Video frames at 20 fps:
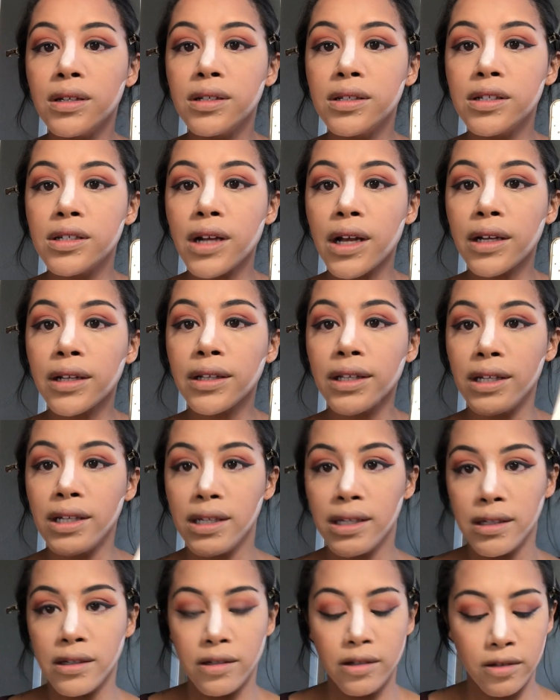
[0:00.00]
Jaclyn
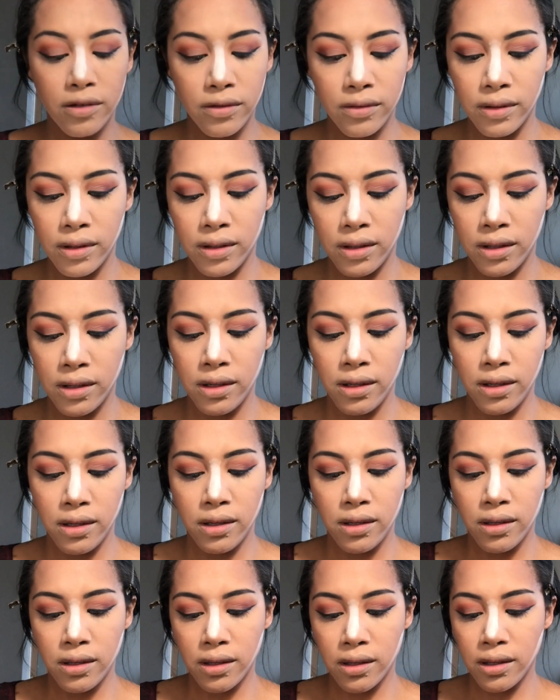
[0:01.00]
Hill
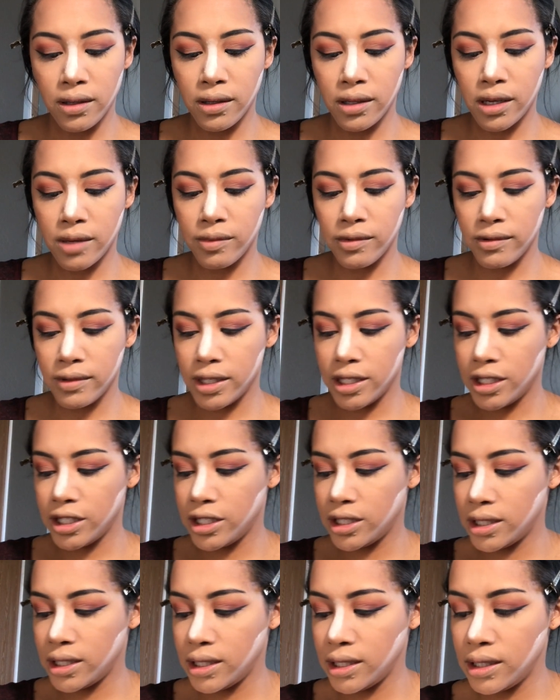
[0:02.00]

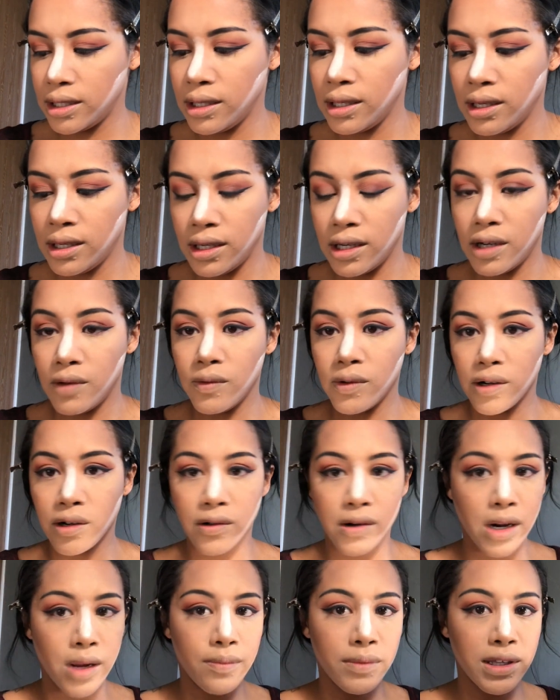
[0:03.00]
collaboration, and we're gonna
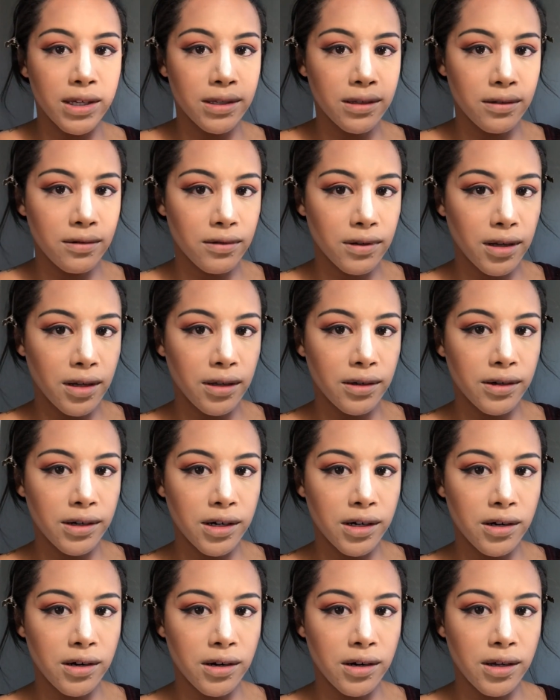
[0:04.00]
grab this little color
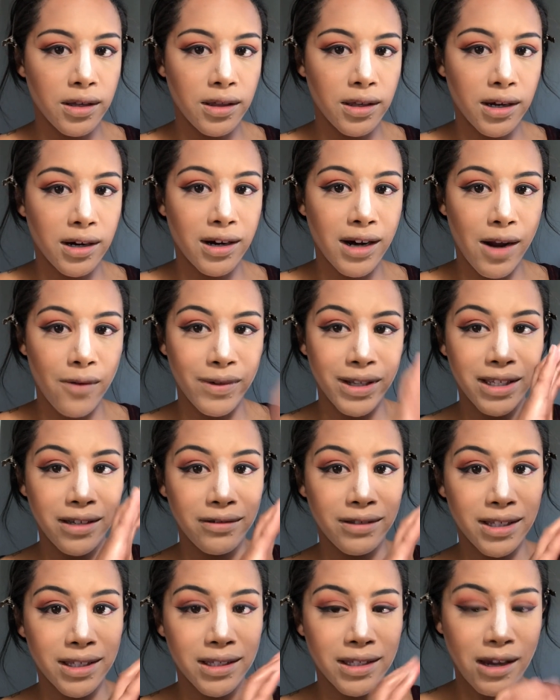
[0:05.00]
here and there. I would
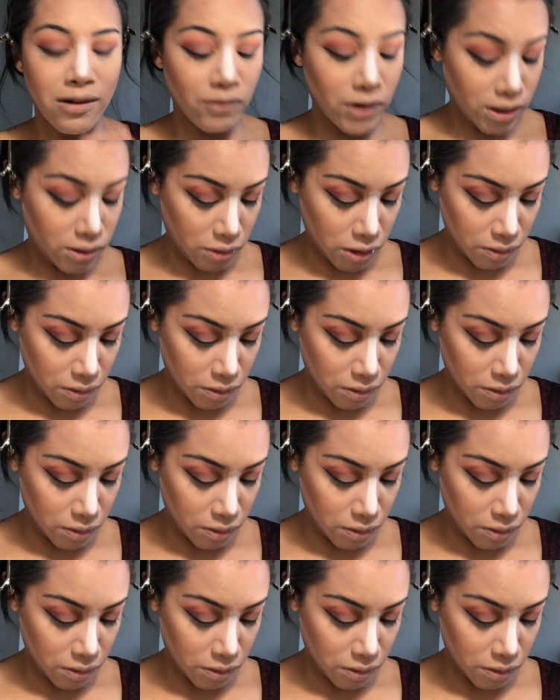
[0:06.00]
tilt it sideways.